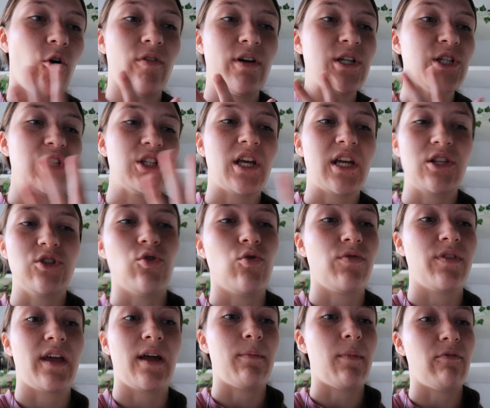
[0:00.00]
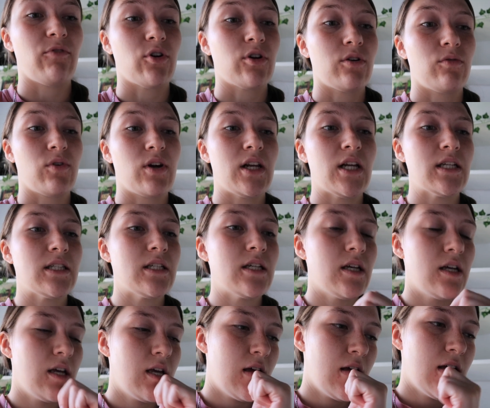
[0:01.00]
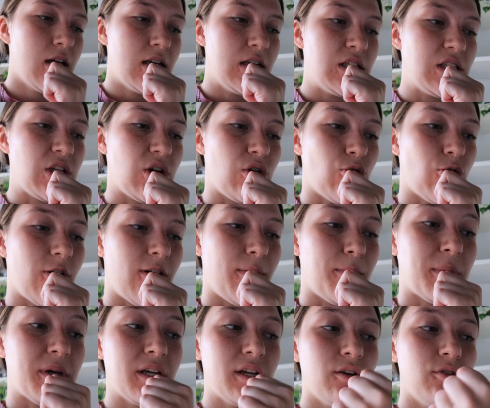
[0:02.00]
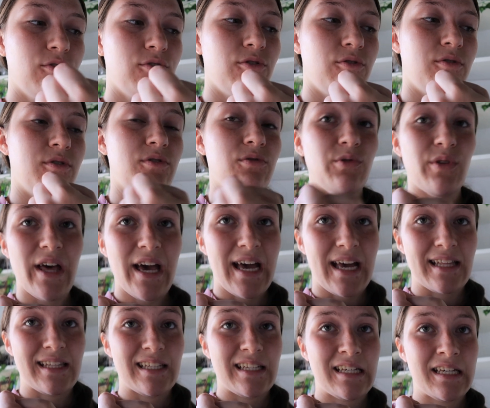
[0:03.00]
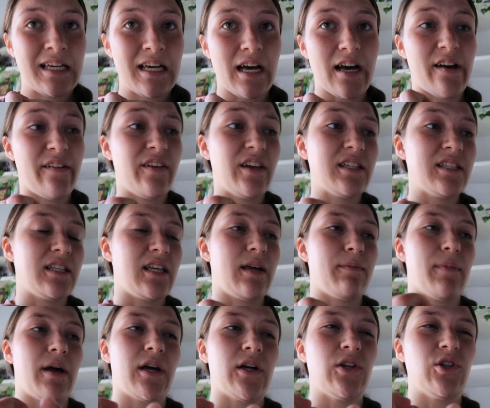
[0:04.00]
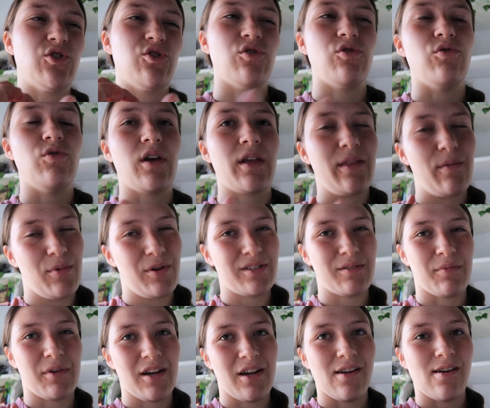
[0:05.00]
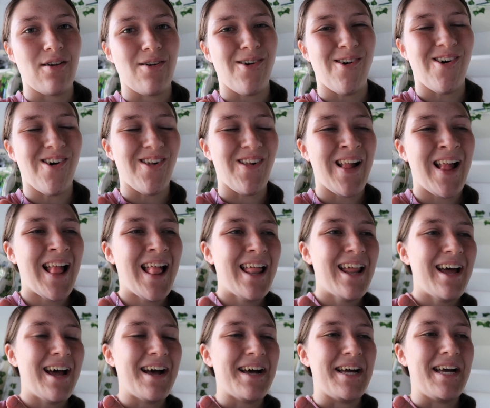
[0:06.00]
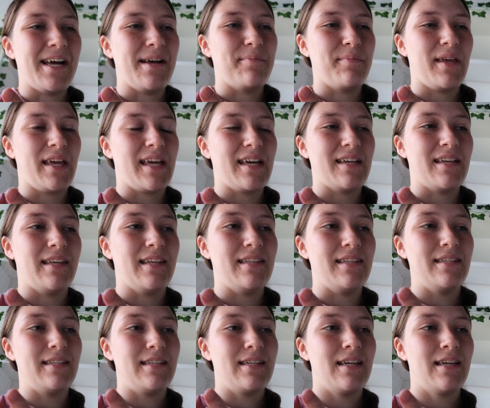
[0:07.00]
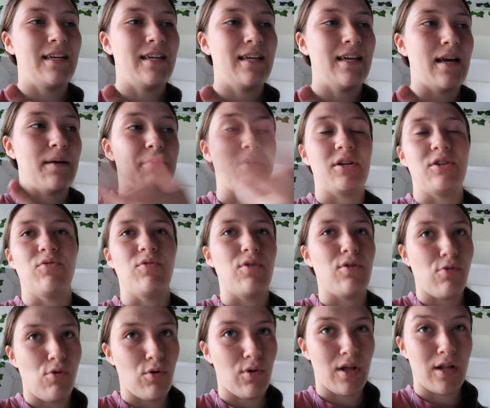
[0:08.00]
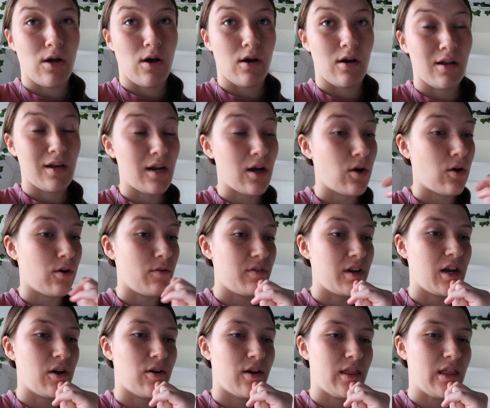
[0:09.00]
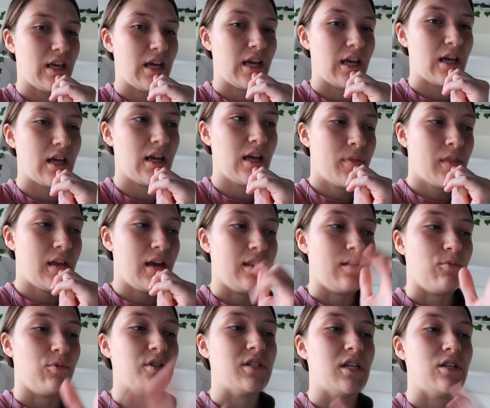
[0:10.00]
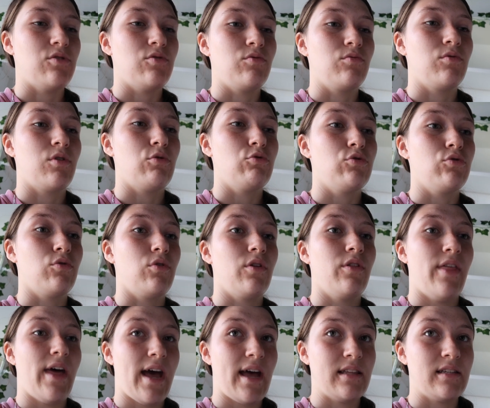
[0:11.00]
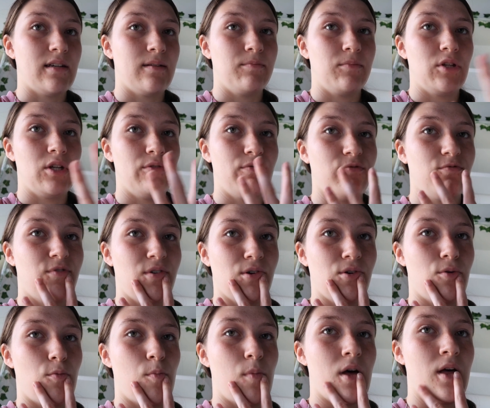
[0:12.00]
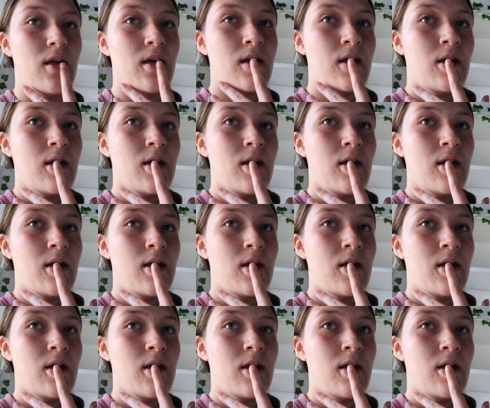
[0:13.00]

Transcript: or if I just like don't think I'm ever going to read it. So I'm gonna go through and do that. Obviously I'm not gonna show you like the books I'm gonna unhaul, because I'm gonna do a whole unhaul video, I think, and then once I do go through all that, I'm gonna film